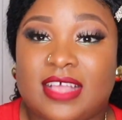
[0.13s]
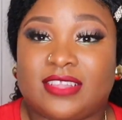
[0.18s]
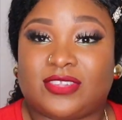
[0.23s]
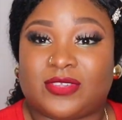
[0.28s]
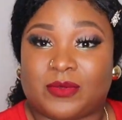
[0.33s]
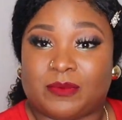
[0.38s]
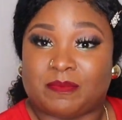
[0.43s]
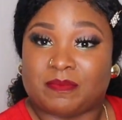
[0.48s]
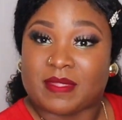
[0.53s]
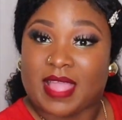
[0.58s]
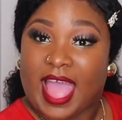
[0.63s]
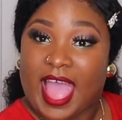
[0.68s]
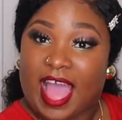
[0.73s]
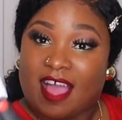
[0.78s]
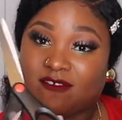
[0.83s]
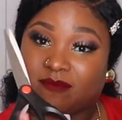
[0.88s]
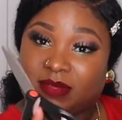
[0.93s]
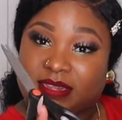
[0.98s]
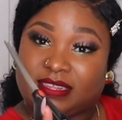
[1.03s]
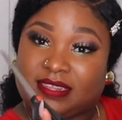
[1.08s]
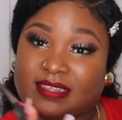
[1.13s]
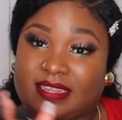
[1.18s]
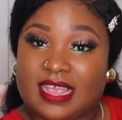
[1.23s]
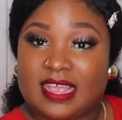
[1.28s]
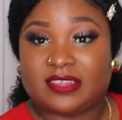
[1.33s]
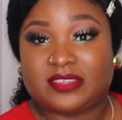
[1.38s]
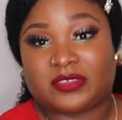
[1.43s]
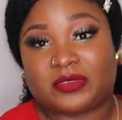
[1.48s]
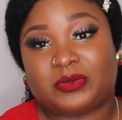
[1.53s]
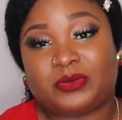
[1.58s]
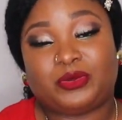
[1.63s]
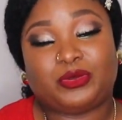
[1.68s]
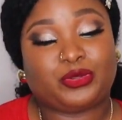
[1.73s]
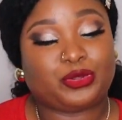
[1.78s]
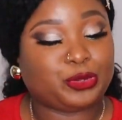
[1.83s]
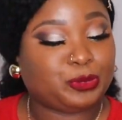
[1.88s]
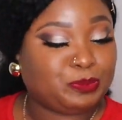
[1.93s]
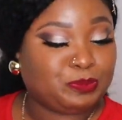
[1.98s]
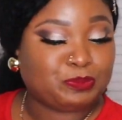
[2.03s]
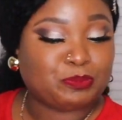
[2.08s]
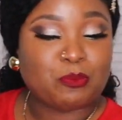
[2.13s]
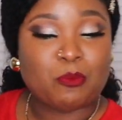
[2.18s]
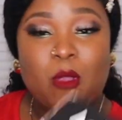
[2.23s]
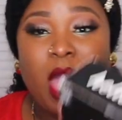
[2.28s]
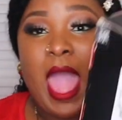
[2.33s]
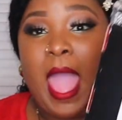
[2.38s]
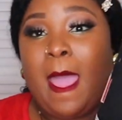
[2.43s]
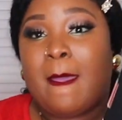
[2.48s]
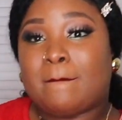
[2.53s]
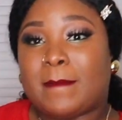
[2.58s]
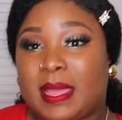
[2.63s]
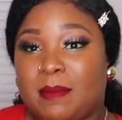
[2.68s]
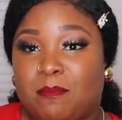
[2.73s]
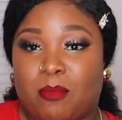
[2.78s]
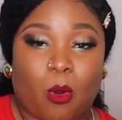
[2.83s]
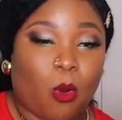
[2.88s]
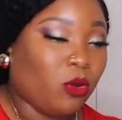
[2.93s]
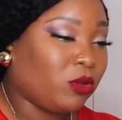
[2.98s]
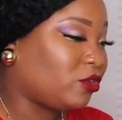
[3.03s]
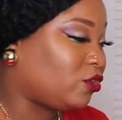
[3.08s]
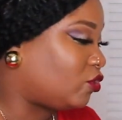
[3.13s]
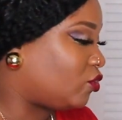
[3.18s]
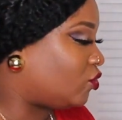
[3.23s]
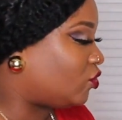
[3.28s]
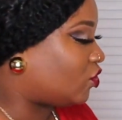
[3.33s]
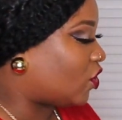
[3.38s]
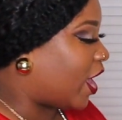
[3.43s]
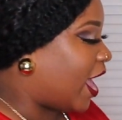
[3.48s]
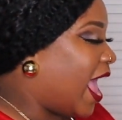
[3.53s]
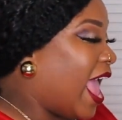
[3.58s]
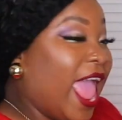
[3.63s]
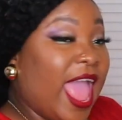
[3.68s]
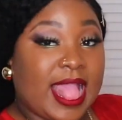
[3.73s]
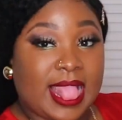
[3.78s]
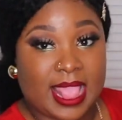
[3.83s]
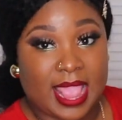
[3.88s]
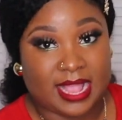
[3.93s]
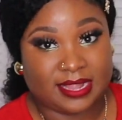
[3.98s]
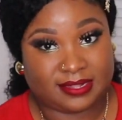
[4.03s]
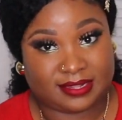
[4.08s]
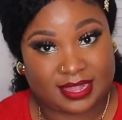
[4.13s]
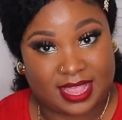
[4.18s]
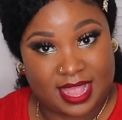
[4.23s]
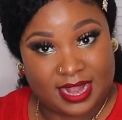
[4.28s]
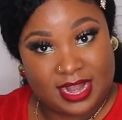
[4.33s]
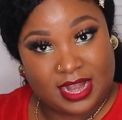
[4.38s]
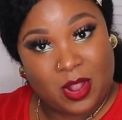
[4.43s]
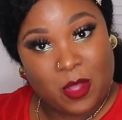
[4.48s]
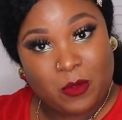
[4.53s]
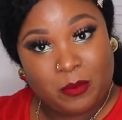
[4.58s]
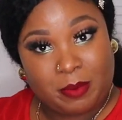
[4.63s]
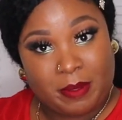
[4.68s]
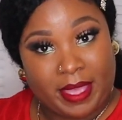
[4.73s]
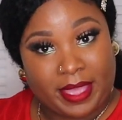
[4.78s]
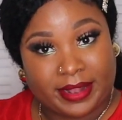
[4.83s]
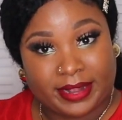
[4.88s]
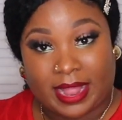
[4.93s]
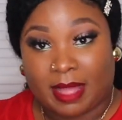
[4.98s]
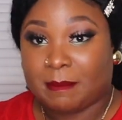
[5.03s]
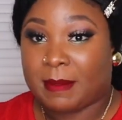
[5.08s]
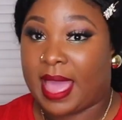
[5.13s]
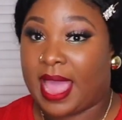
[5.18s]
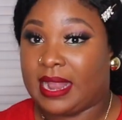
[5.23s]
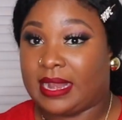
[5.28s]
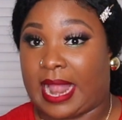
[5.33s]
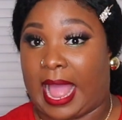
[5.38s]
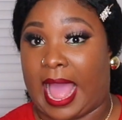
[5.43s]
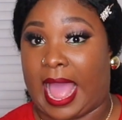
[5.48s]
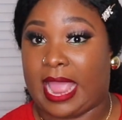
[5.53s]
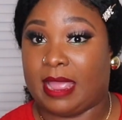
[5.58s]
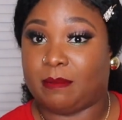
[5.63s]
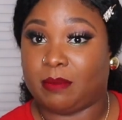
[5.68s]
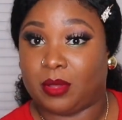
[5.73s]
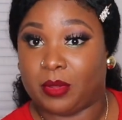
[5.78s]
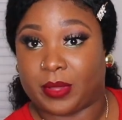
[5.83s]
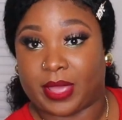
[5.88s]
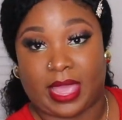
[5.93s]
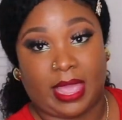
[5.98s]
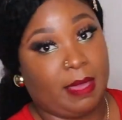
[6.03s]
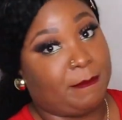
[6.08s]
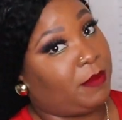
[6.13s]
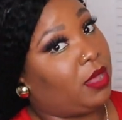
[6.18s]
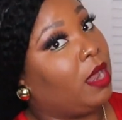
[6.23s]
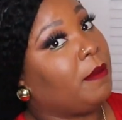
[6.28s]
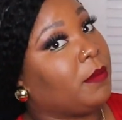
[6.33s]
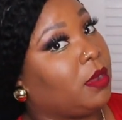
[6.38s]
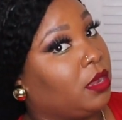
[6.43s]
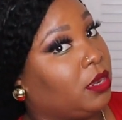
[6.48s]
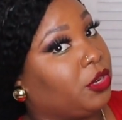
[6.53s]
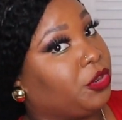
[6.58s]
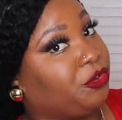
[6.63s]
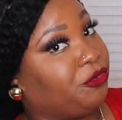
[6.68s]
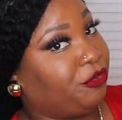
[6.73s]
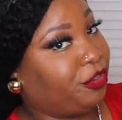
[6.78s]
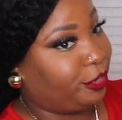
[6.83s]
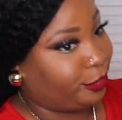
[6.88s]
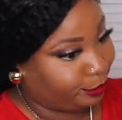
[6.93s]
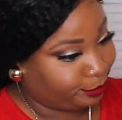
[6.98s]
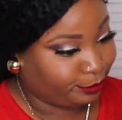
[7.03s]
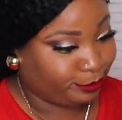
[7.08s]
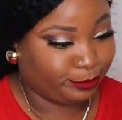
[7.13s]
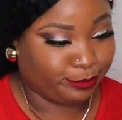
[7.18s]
So I have my scissors, my books, and let's get it open. I'm kind of hype, okay, but I'm hungry.